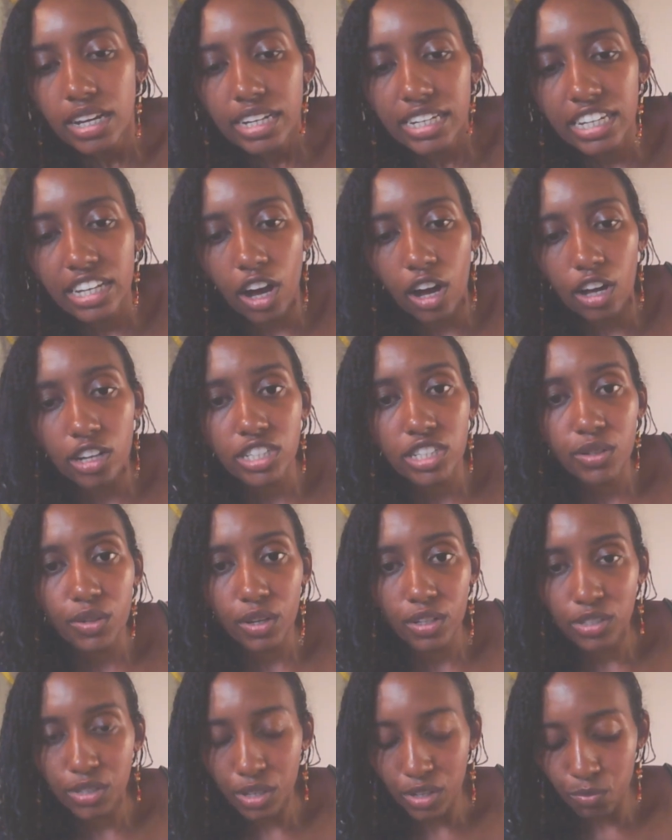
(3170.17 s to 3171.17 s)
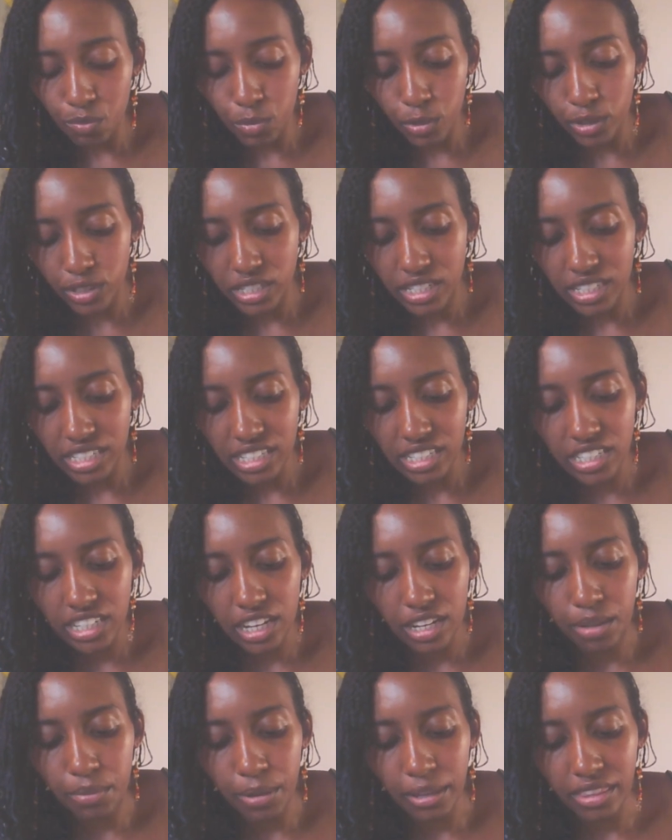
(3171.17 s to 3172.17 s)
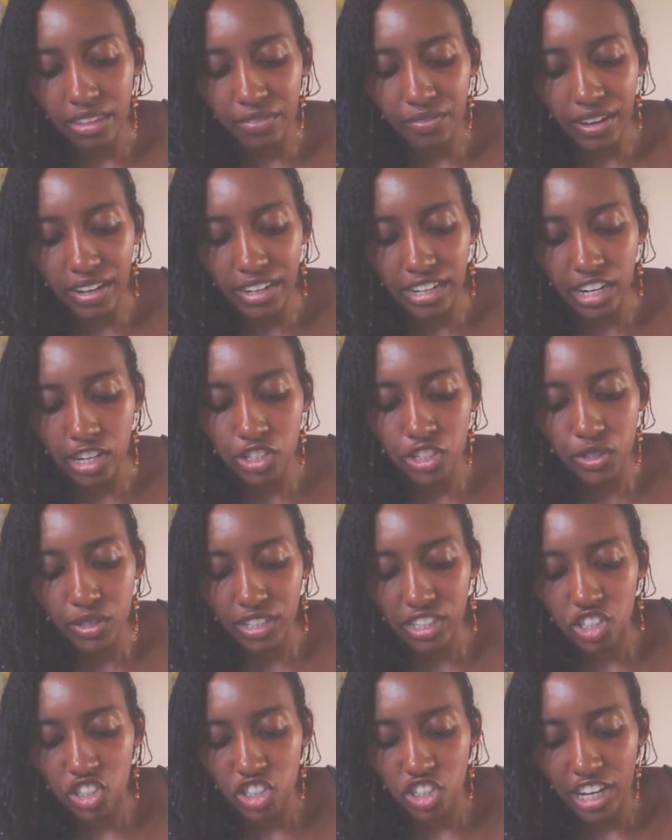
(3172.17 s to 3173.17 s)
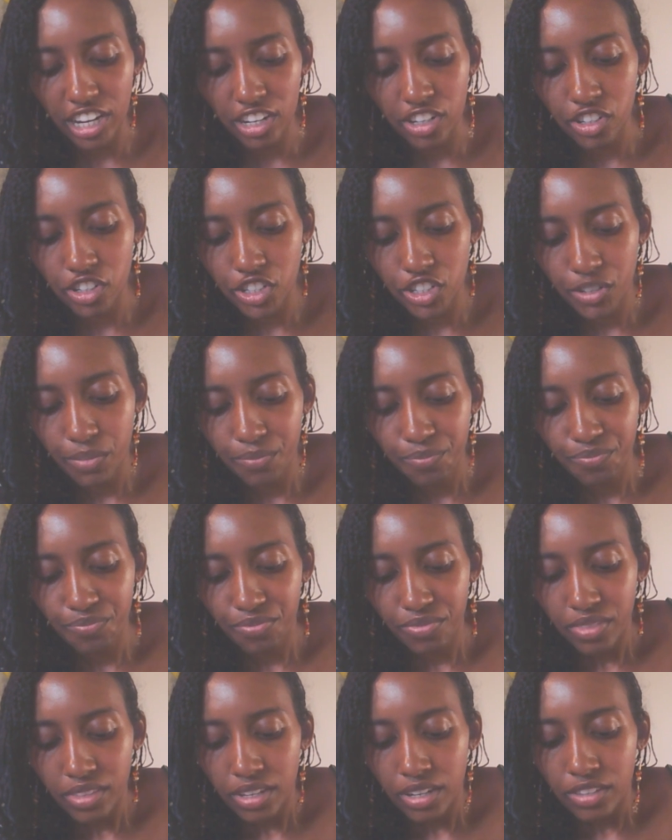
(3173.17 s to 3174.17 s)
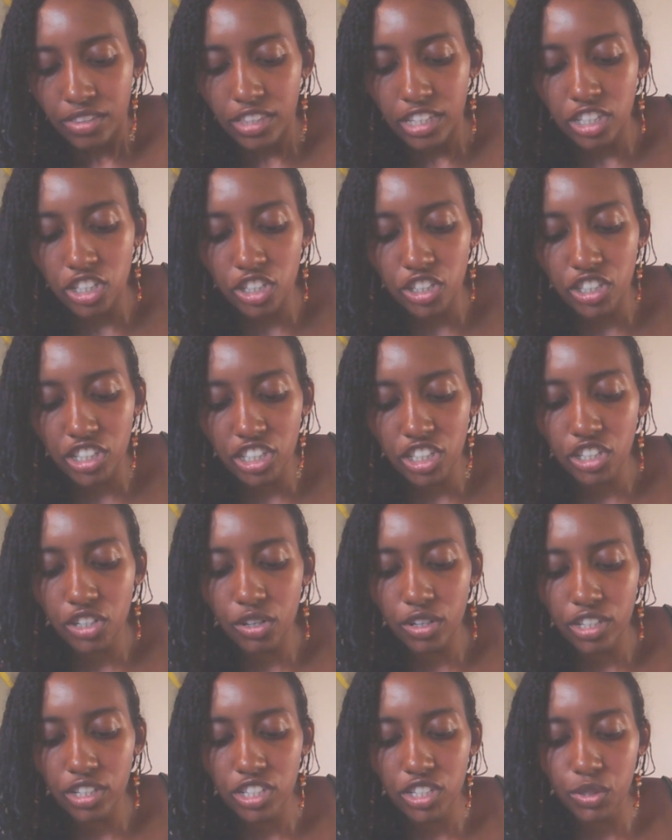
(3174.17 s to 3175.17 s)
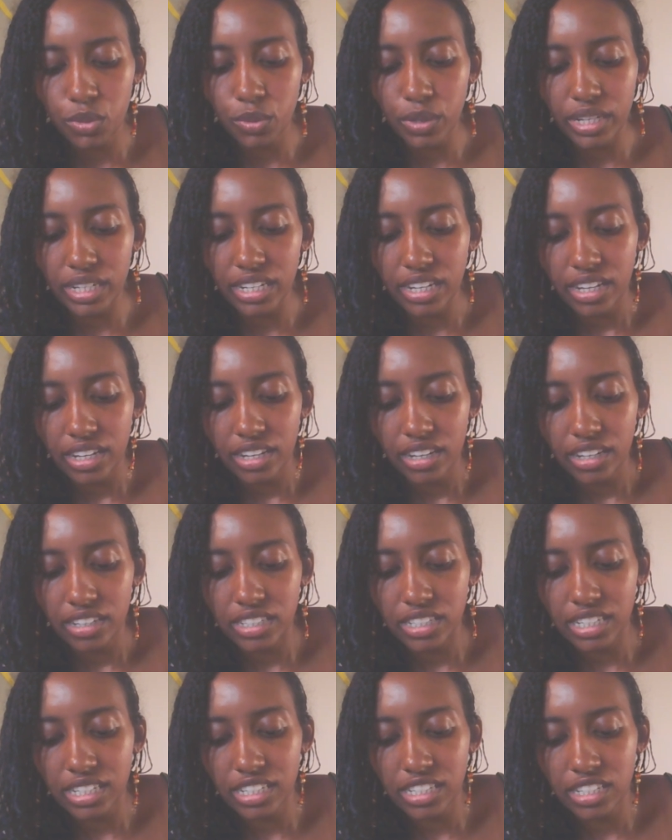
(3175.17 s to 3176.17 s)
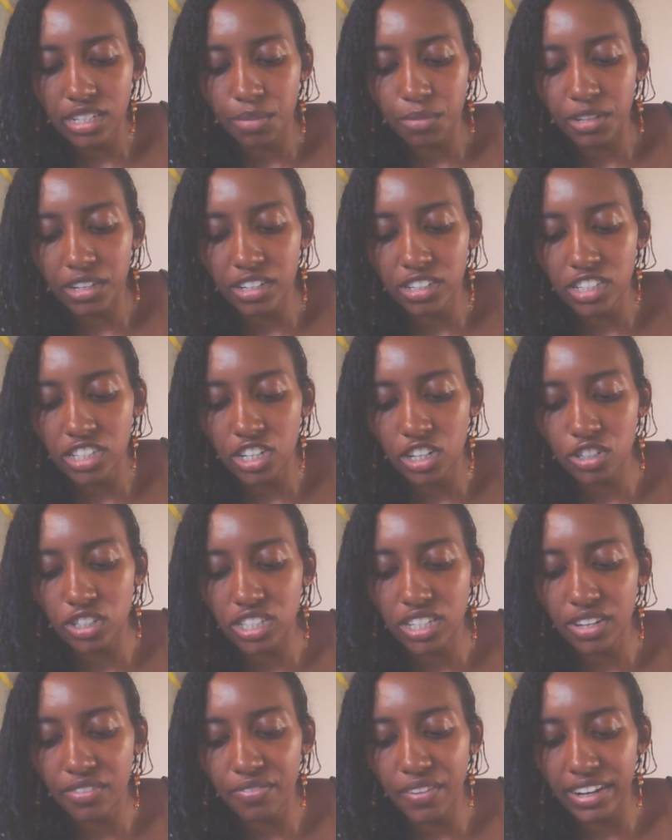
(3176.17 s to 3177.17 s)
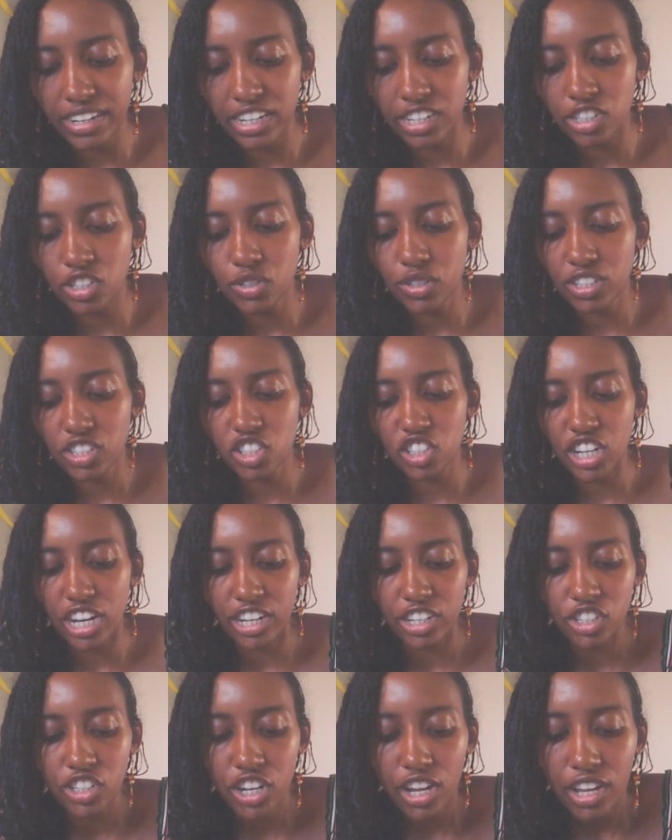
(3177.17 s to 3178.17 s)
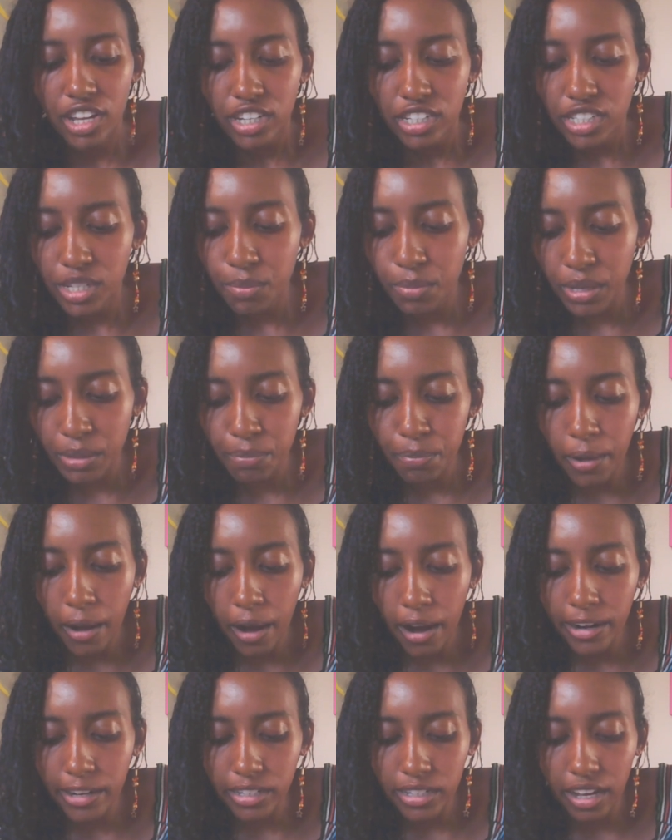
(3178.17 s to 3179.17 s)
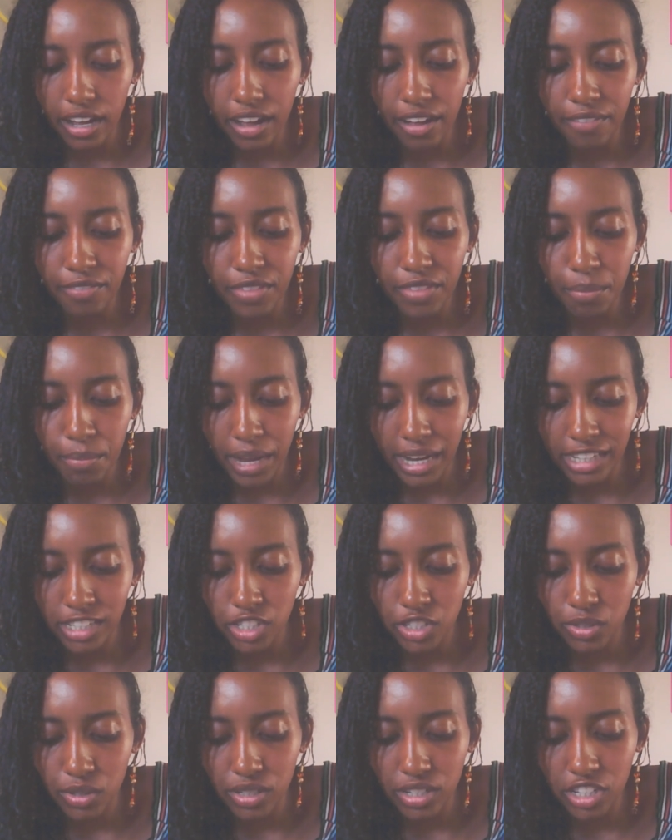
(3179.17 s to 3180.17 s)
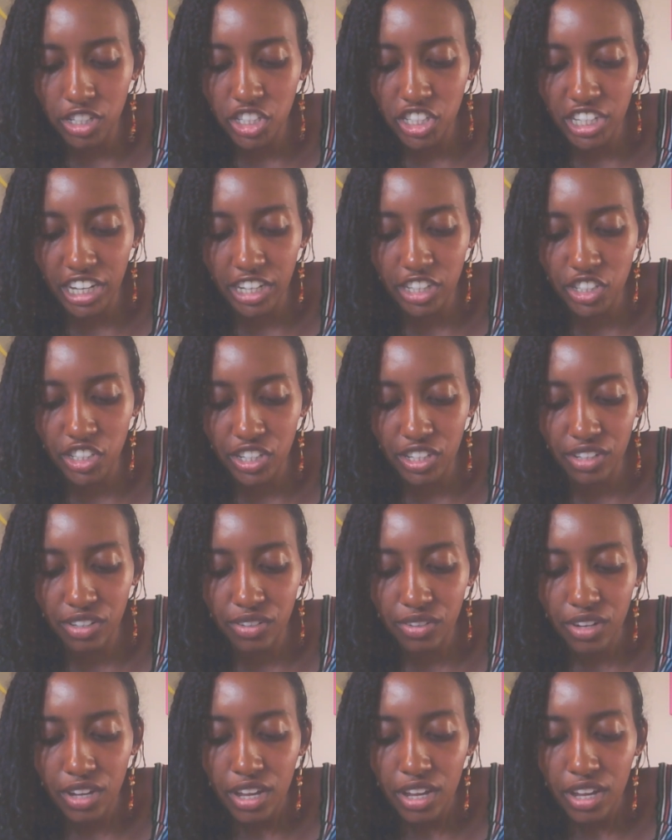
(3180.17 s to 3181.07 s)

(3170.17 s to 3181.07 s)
He also goes more into detail about the financial exchange. The traditional Asui system considers the financial exchange to be part of the master initiation.